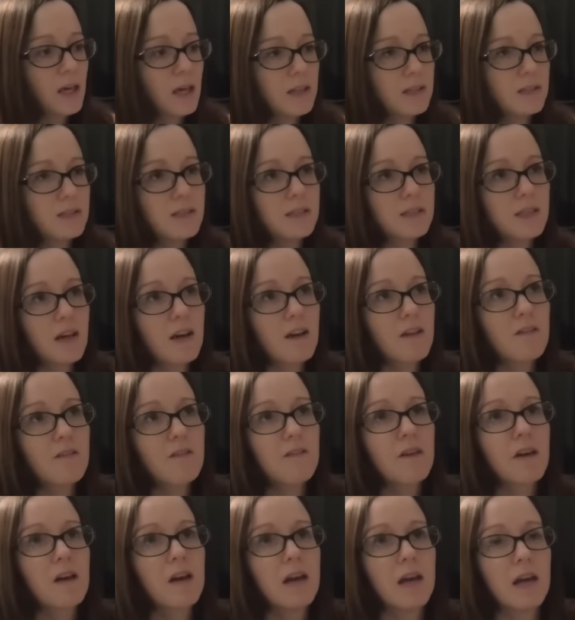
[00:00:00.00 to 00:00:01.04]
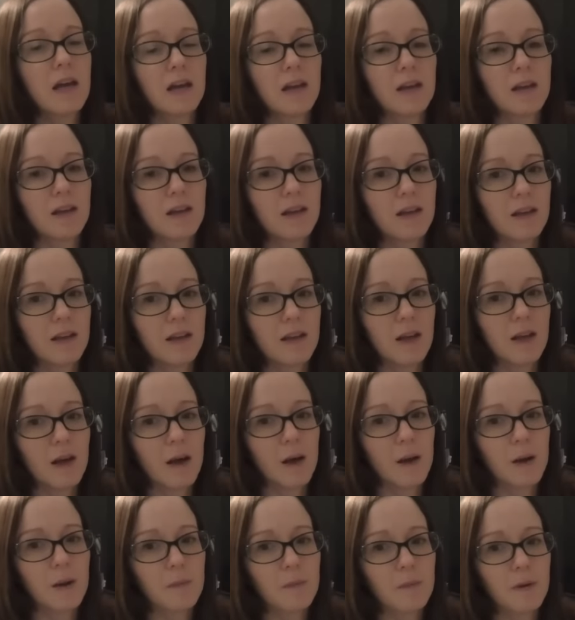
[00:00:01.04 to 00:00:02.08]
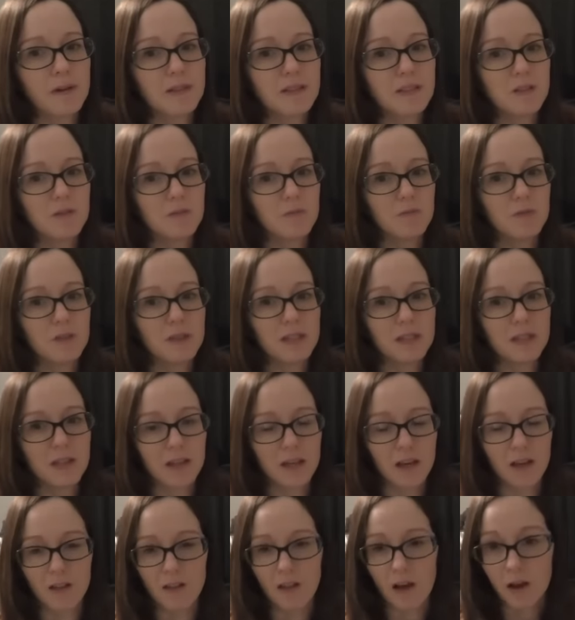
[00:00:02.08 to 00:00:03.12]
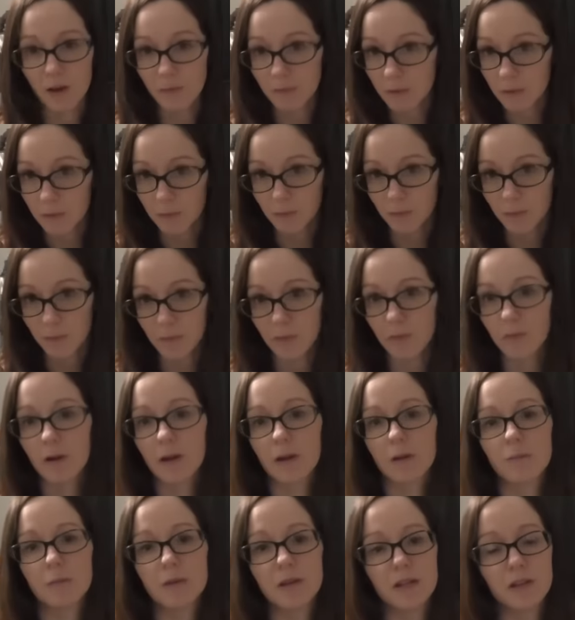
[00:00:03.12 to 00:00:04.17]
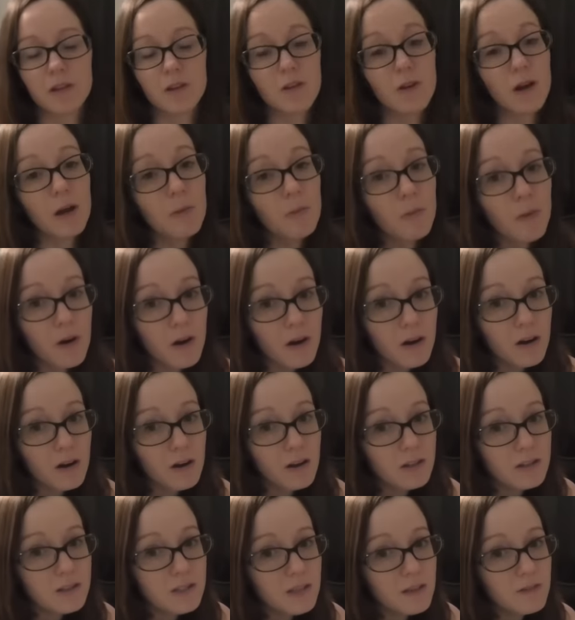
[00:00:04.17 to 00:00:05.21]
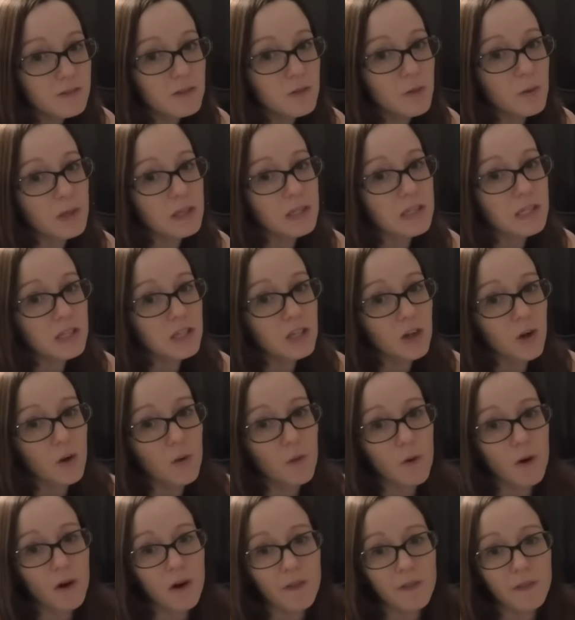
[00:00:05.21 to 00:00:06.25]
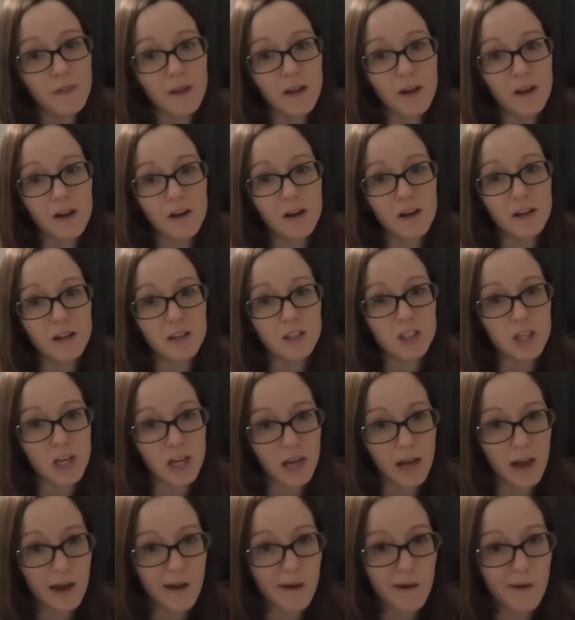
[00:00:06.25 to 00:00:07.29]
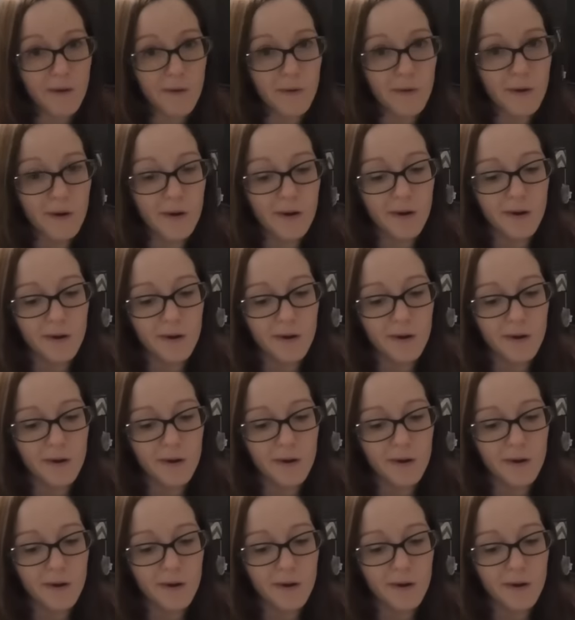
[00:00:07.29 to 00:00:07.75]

and stuff. And um, I did read like a lot of people were recommending the gripe water and stuff, so I did go on there and check out.